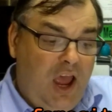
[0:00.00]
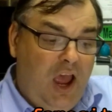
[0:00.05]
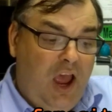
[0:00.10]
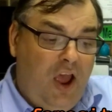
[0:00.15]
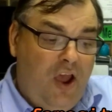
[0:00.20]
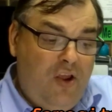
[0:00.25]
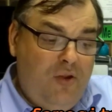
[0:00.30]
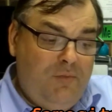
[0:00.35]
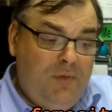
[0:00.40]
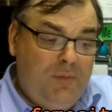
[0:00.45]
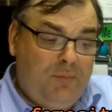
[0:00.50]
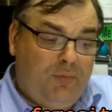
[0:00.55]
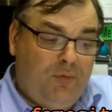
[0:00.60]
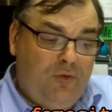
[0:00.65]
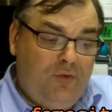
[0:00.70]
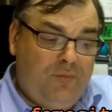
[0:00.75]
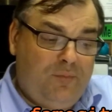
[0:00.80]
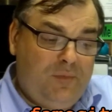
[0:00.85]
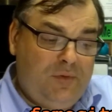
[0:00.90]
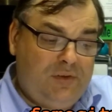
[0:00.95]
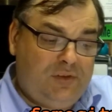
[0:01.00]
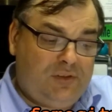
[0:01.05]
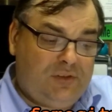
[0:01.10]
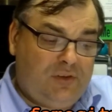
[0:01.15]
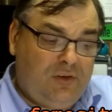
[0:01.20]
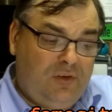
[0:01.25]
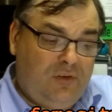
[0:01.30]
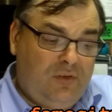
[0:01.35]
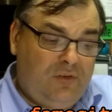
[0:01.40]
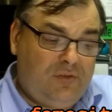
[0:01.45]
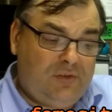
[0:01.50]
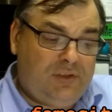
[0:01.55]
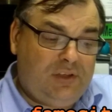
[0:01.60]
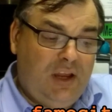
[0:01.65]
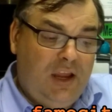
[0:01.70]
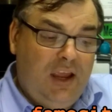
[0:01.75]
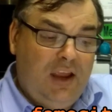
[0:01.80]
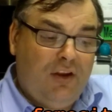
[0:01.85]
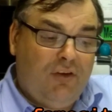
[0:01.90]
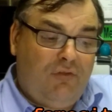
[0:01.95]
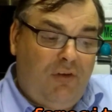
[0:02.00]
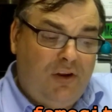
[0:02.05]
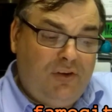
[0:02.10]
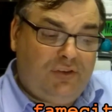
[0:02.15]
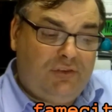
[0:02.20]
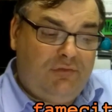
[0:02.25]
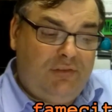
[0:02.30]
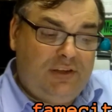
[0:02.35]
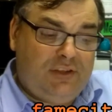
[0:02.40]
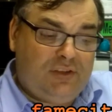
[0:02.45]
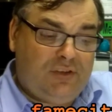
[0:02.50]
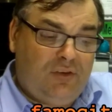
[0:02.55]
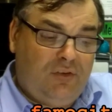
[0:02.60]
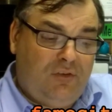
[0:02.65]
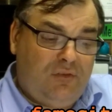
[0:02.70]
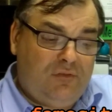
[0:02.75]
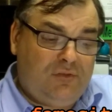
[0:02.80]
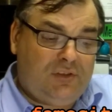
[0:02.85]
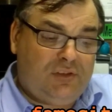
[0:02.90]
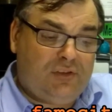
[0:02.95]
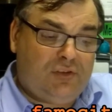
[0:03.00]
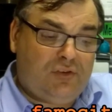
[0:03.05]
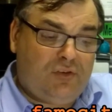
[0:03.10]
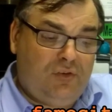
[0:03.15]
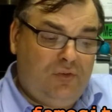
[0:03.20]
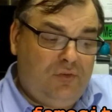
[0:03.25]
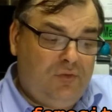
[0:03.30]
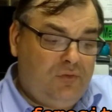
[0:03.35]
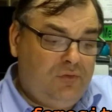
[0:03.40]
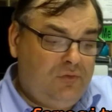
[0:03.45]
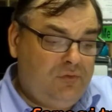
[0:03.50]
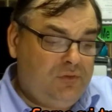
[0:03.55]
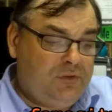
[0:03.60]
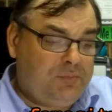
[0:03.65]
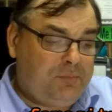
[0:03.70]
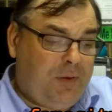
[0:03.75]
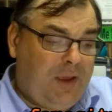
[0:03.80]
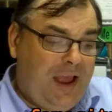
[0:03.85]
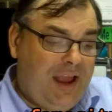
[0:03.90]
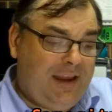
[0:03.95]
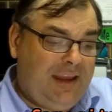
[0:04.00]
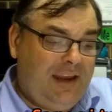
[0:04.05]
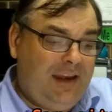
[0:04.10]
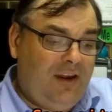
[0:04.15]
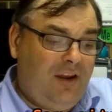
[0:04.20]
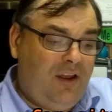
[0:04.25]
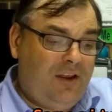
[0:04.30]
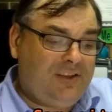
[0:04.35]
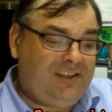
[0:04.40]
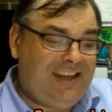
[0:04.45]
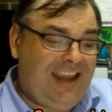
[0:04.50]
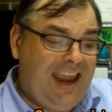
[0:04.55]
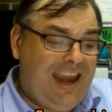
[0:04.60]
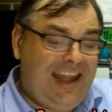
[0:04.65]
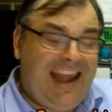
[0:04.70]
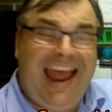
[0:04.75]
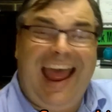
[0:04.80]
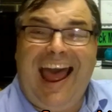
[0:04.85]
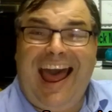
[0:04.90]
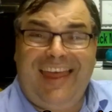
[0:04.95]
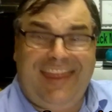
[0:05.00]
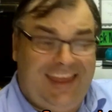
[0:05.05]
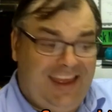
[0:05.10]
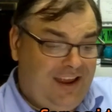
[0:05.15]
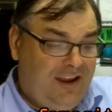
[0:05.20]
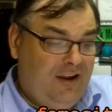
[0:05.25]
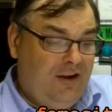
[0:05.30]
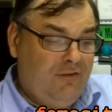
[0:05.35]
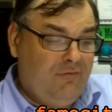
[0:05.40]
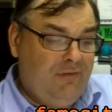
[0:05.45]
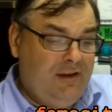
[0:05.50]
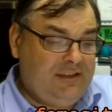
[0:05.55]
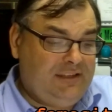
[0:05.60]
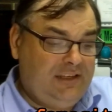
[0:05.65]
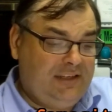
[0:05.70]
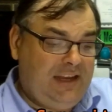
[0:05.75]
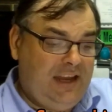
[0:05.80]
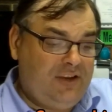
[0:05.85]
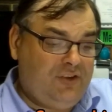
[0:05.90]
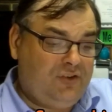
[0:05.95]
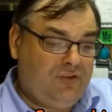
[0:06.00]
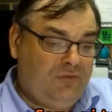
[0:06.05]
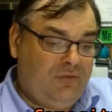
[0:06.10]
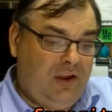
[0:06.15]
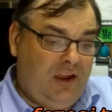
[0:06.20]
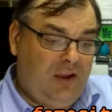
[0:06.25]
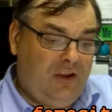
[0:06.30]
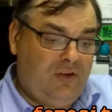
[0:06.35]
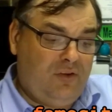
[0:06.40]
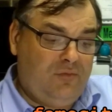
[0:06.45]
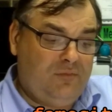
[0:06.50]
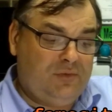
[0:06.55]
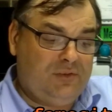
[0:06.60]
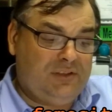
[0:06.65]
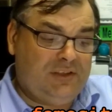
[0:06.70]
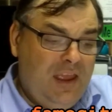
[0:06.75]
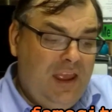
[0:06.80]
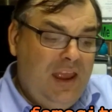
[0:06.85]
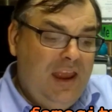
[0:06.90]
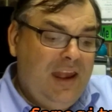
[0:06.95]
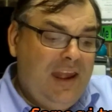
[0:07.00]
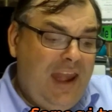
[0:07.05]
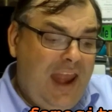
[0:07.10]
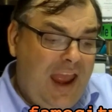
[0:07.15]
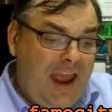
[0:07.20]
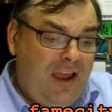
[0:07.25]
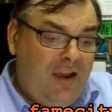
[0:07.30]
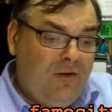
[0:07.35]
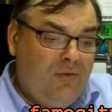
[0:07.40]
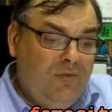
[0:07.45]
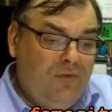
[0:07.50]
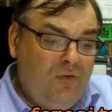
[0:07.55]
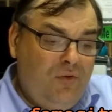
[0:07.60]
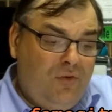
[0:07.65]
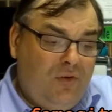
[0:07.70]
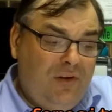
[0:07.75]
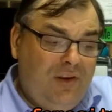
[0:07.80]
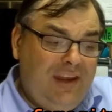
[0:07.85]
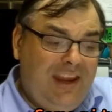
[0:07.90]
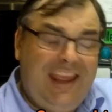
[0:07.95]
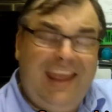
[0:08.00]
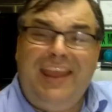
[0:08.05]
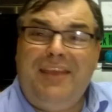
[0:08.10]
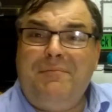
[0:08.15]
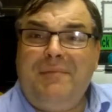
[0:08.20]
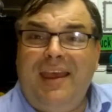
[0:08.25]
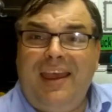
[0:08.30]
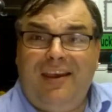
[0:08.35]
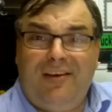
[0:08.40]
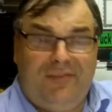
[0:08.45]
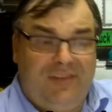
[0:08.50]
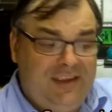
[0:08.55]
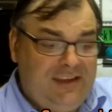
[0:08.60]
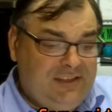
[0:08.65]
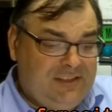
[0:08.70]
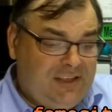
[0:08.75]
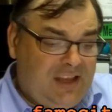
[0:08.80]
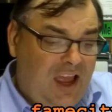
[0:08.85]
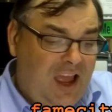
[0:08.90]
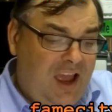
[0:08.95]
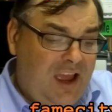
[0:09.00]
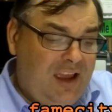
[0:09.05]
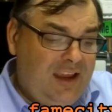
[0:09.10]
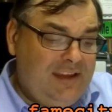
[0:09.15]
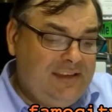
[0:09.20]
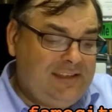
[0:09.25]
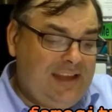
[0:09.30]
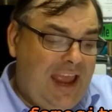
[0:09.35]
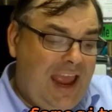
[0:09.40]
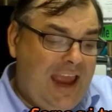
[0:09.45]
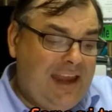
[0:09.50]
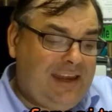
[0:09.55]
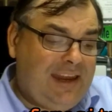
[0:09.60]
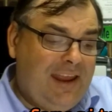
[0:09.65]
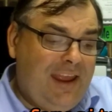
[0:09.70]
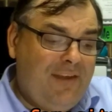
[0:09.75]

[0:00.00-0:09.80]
home improvement stores, grocery stores, schools, parking lots, and other residential homes. Now, you can email these guys at